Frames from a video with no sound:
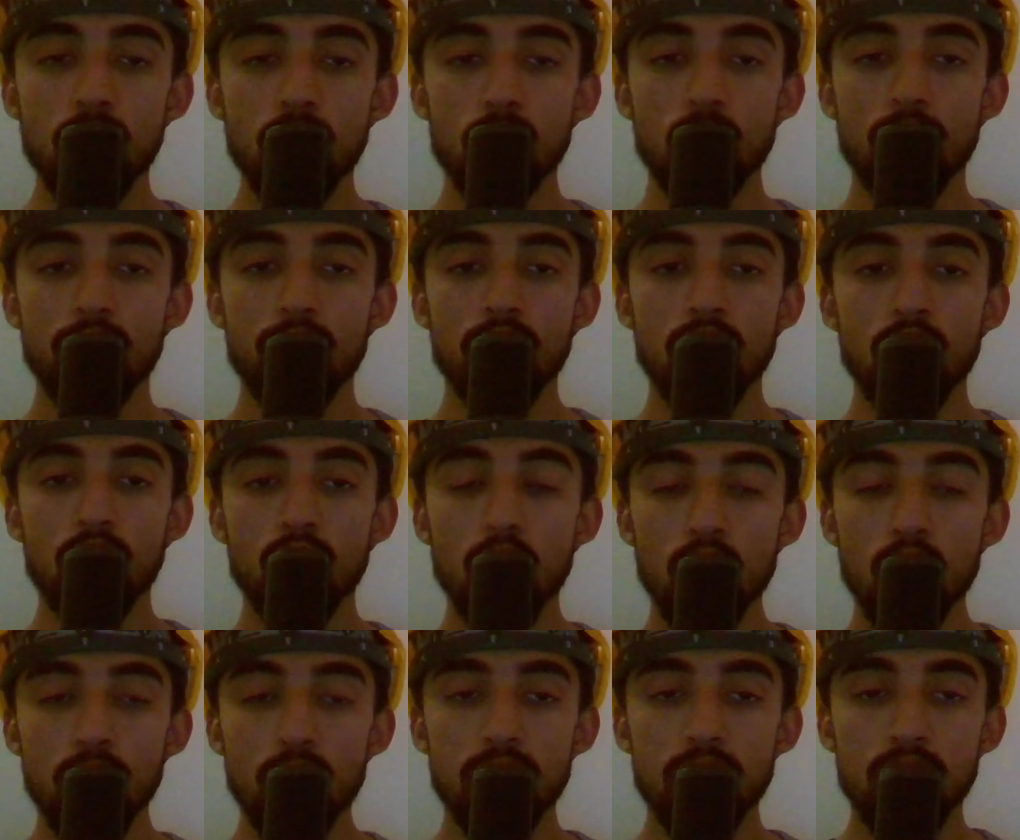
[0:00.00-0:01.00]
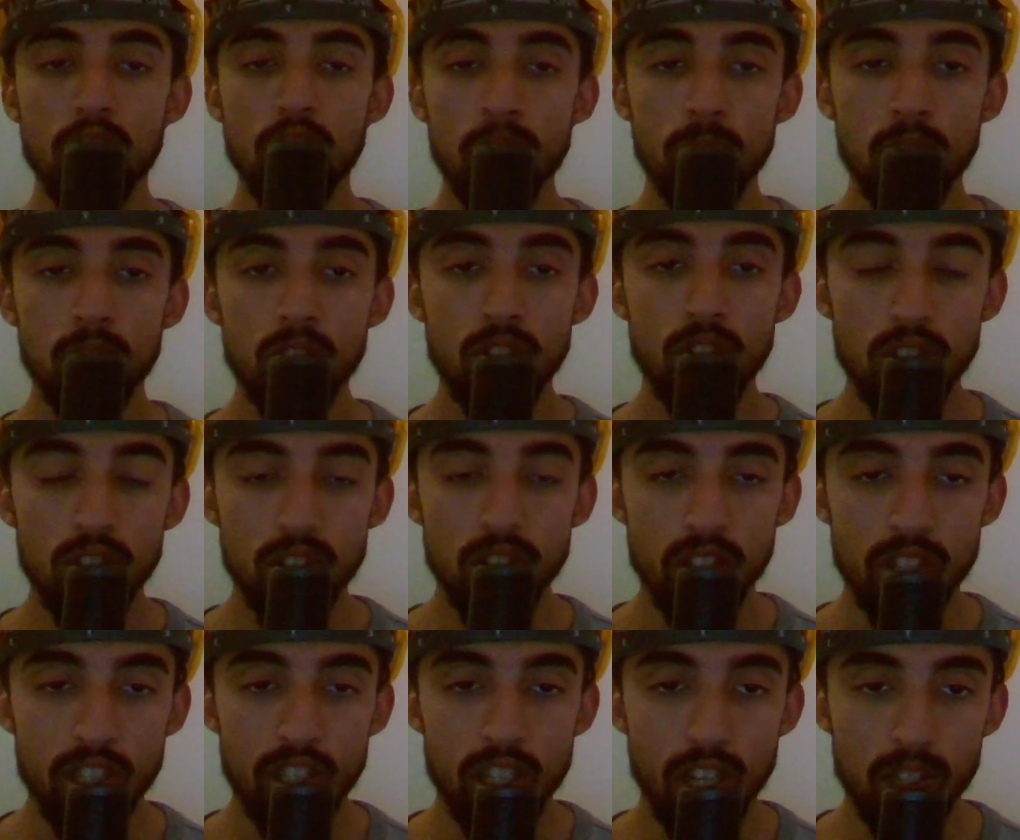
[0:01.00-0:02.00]
within a lot of his images,
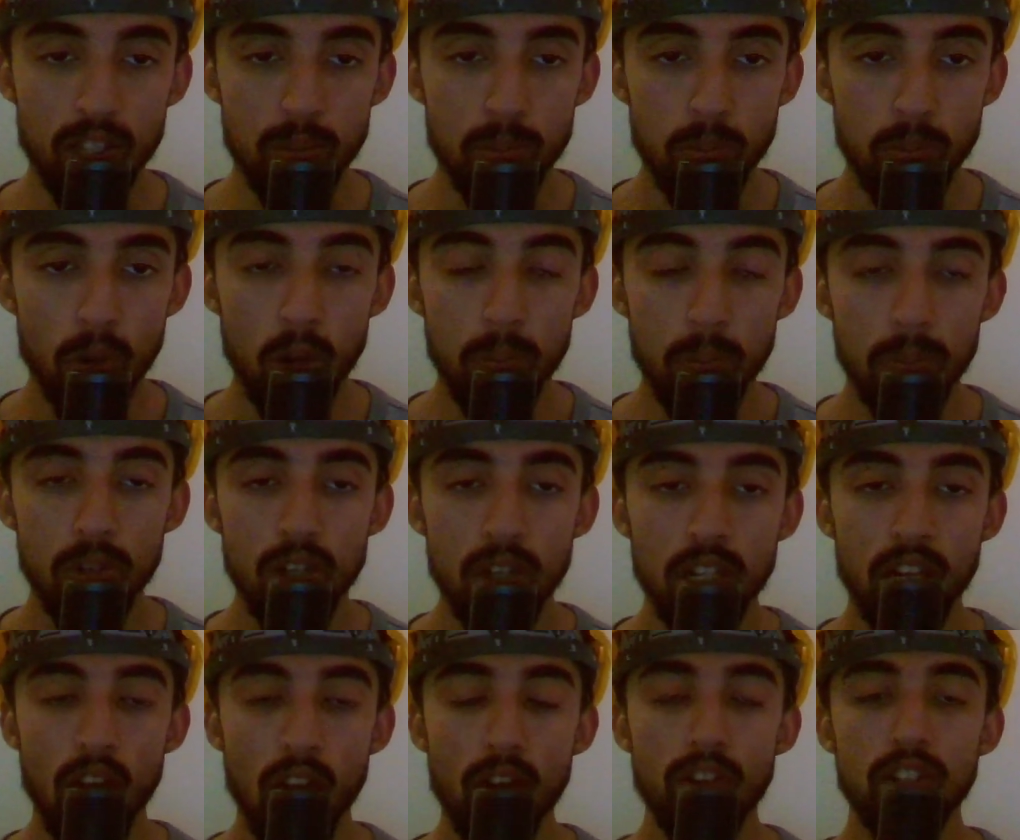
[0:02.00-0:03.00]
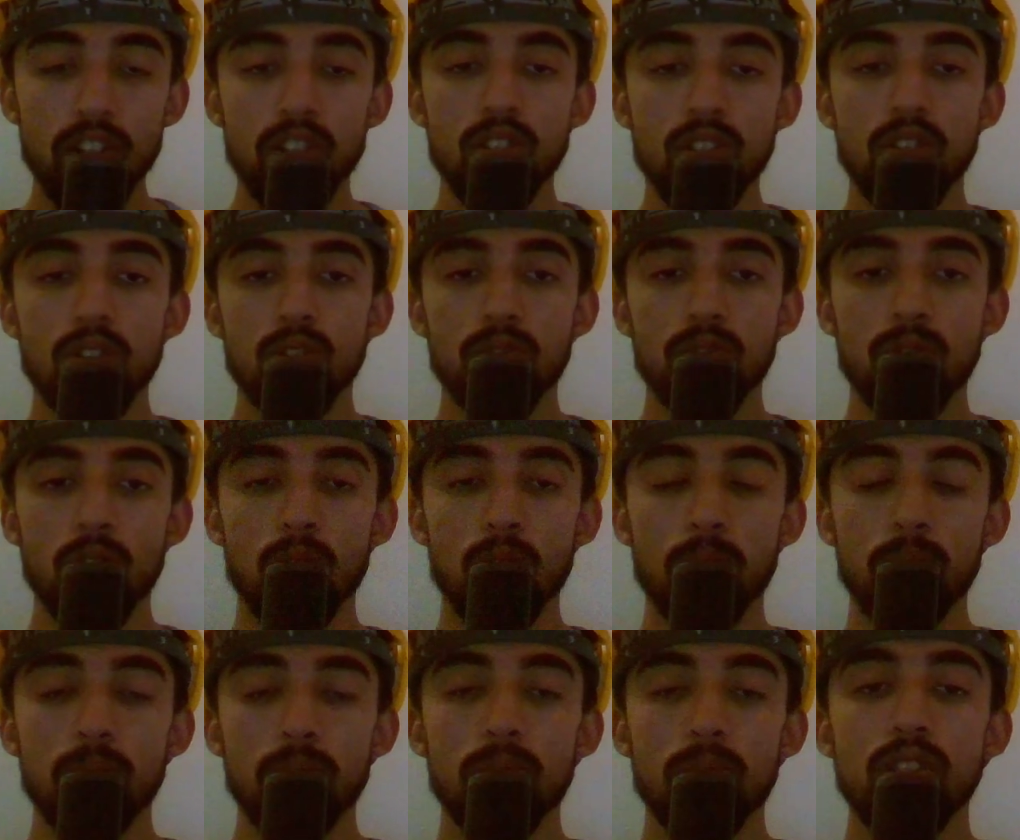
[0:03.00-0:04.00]
he has popular characters
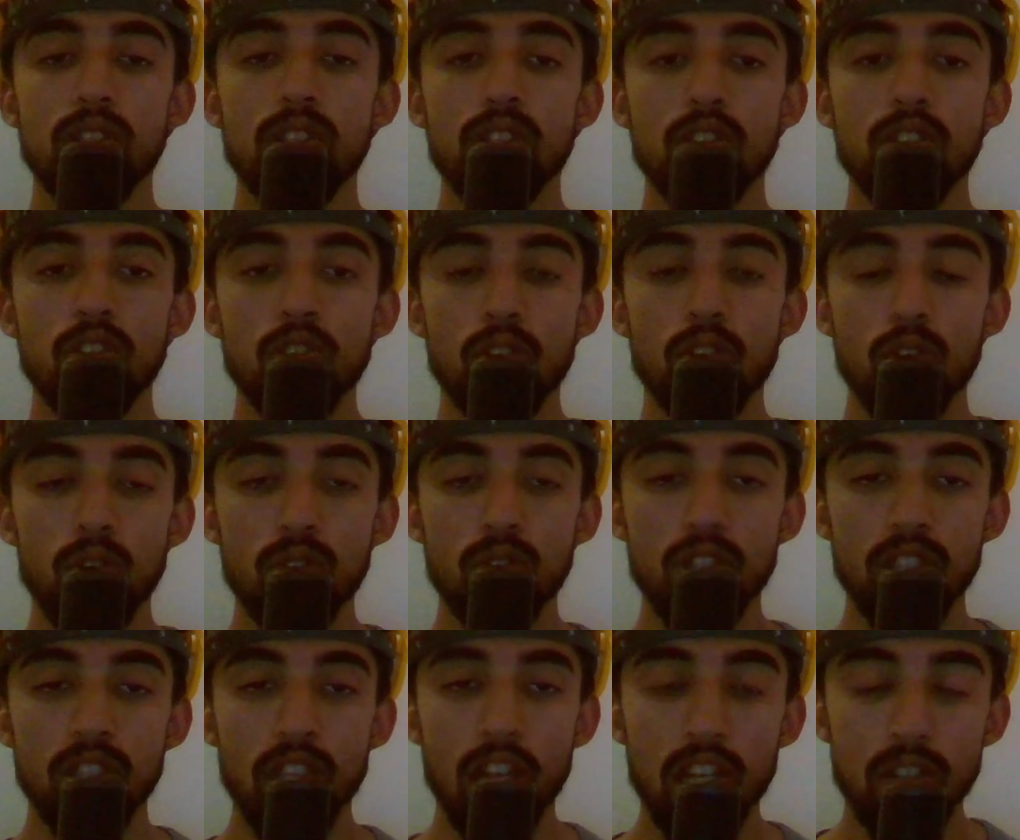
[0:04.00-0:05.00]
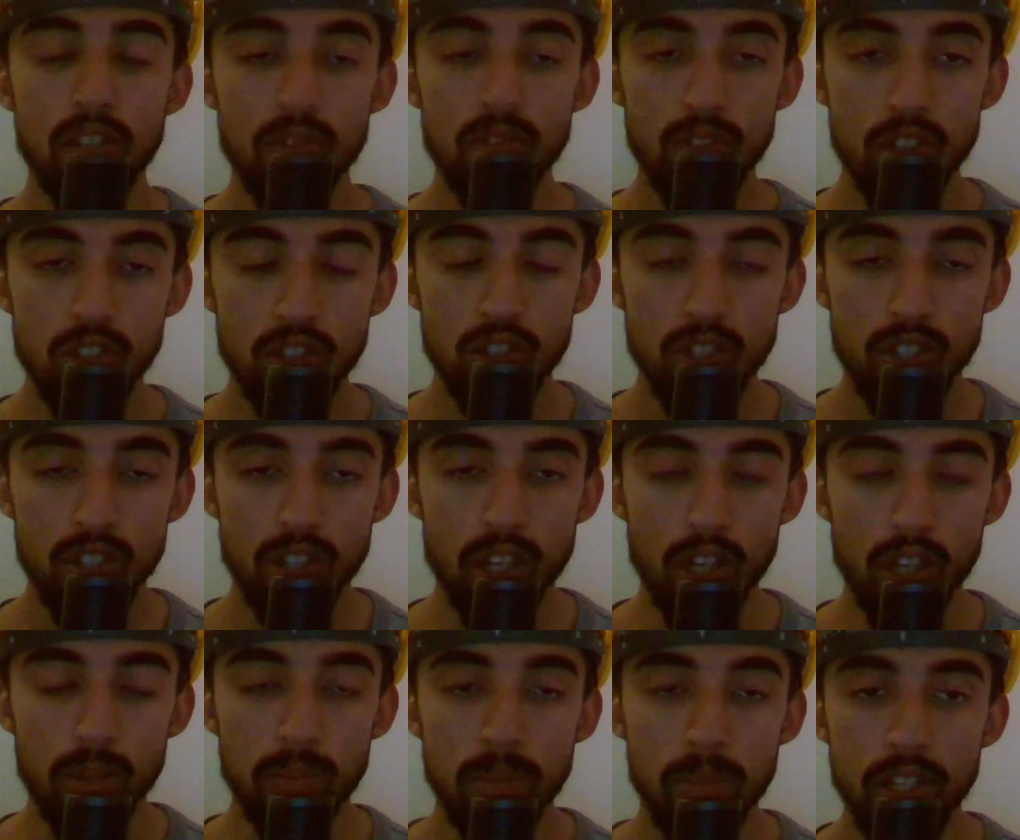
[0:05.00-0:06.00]
from, television
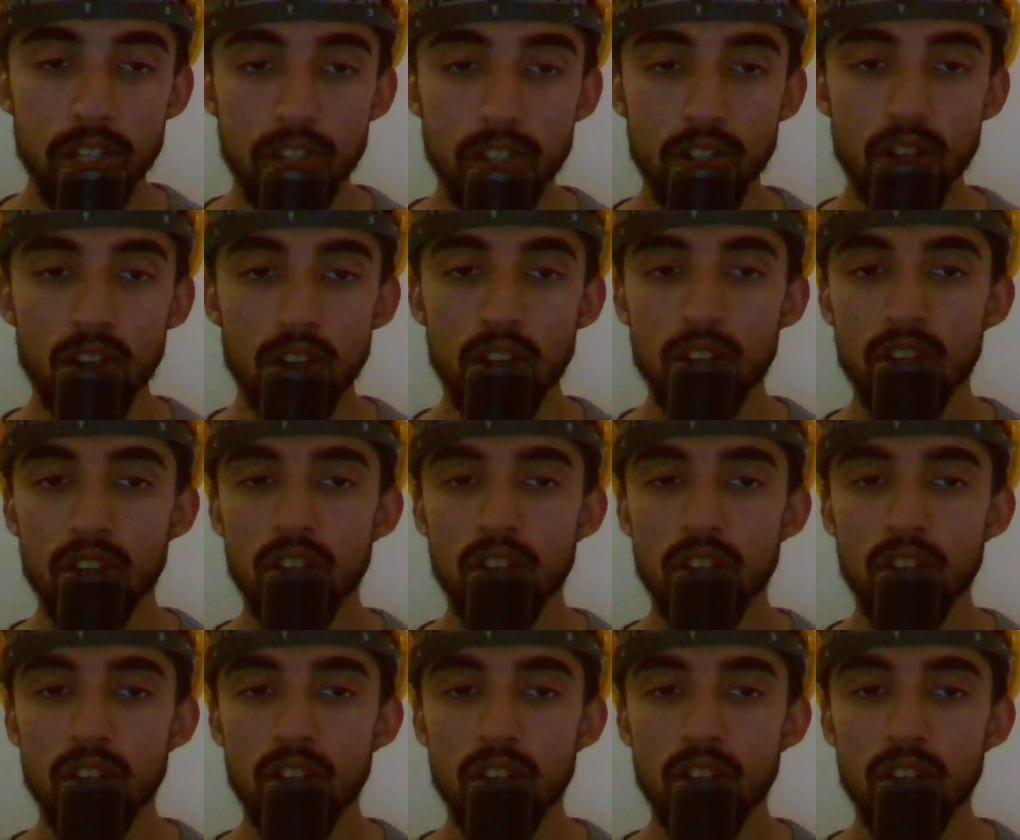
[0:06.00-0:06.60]
and media.